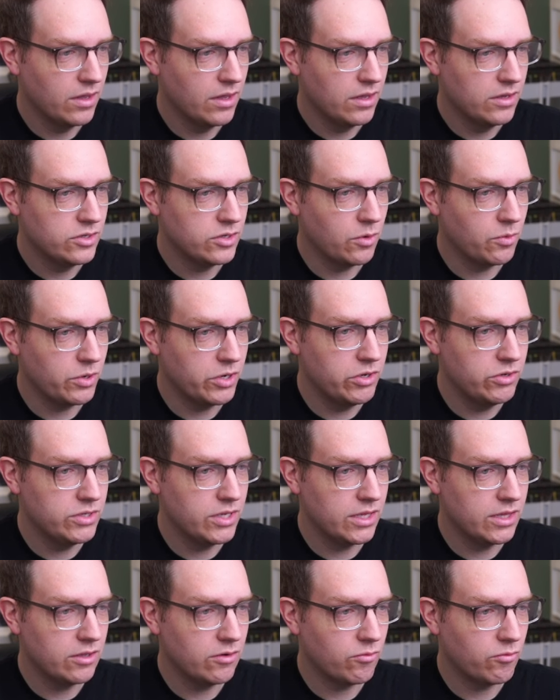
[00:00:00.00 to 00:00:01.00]
So we're
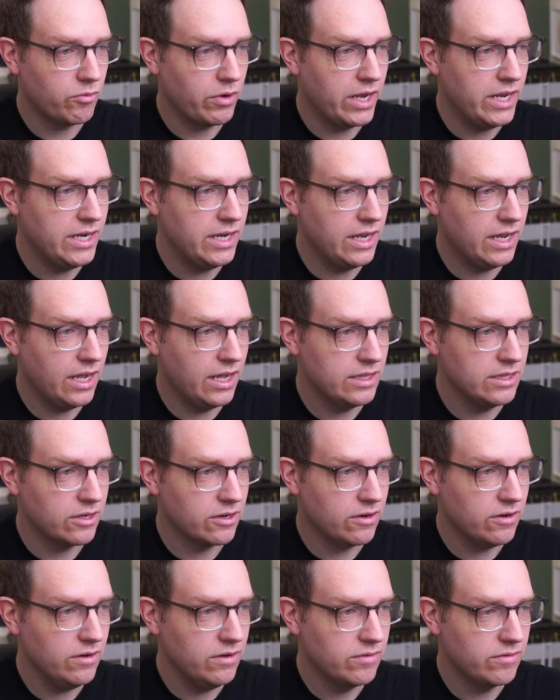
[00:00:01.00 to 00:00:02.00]
using the red
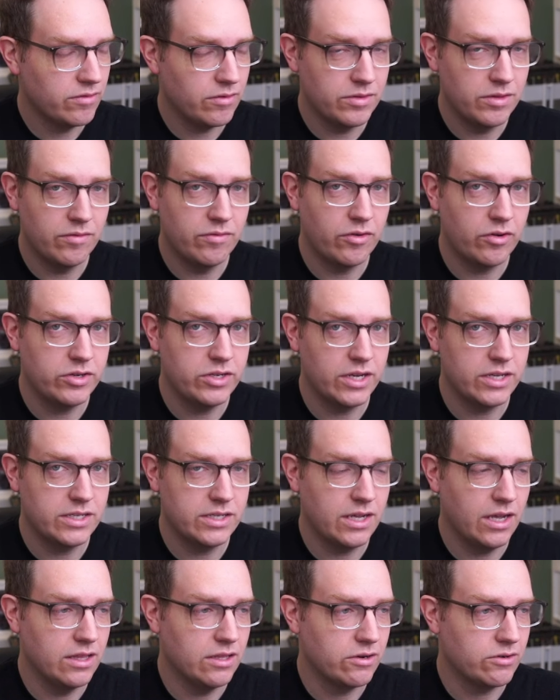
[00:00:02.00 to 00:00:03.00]
color from the vertex
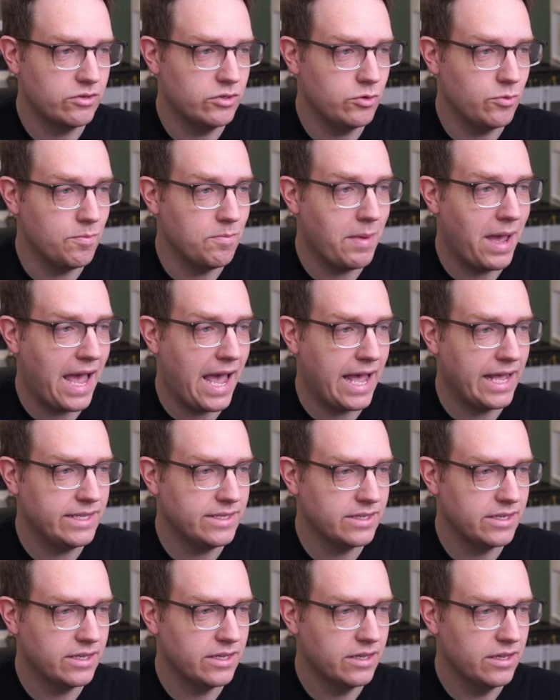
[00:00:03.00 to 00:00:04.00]
color to
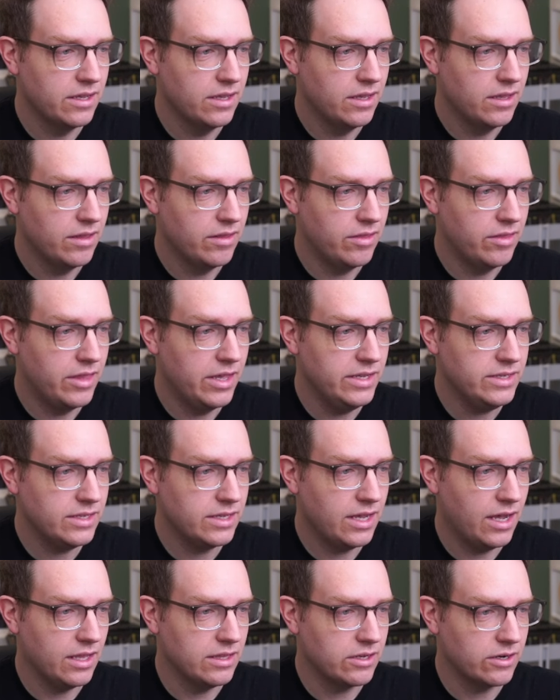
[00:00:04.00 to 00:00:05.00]
mask this
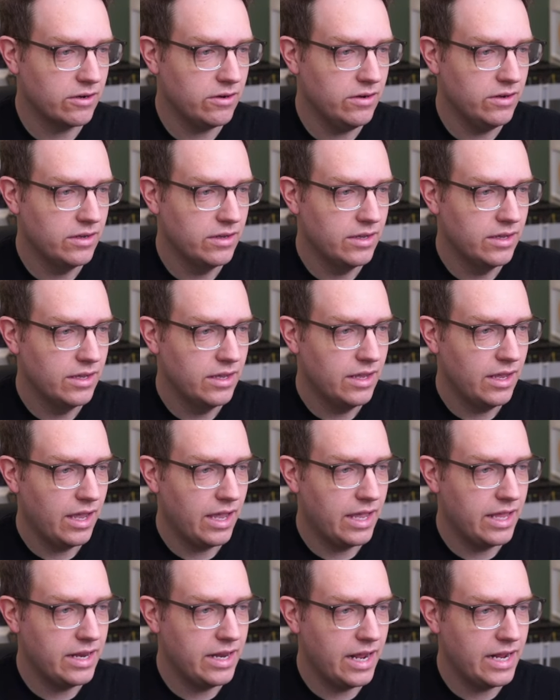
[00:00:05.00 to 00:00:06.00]
color.
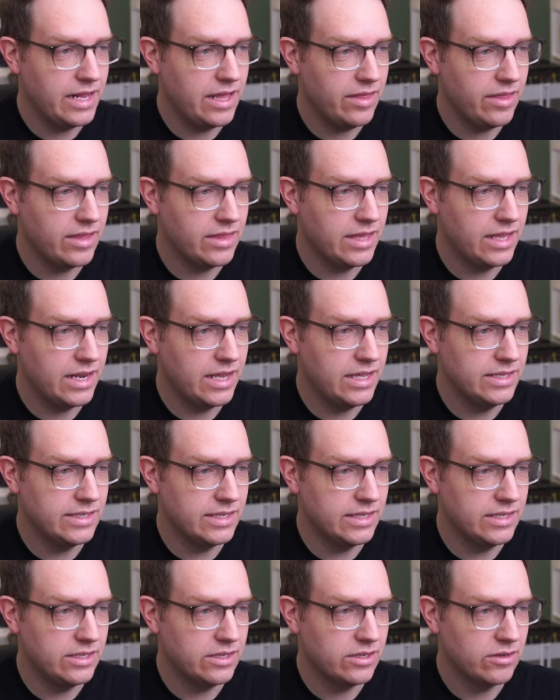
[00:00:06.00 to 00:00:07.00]
And anything that
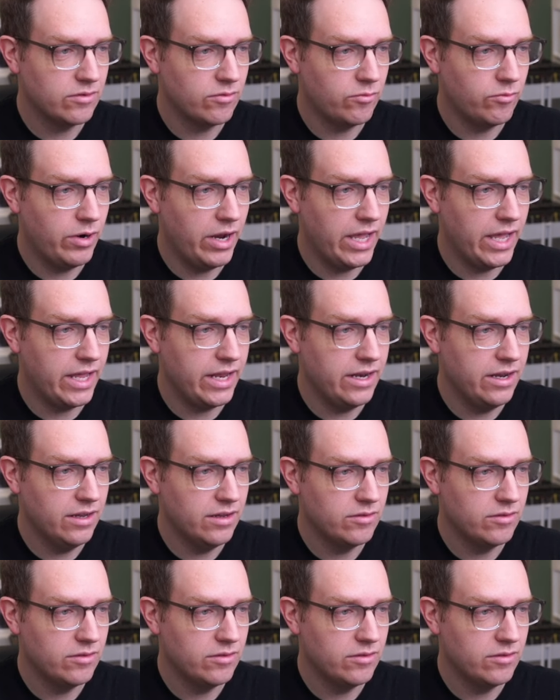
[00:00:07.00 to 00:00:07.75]
isn't red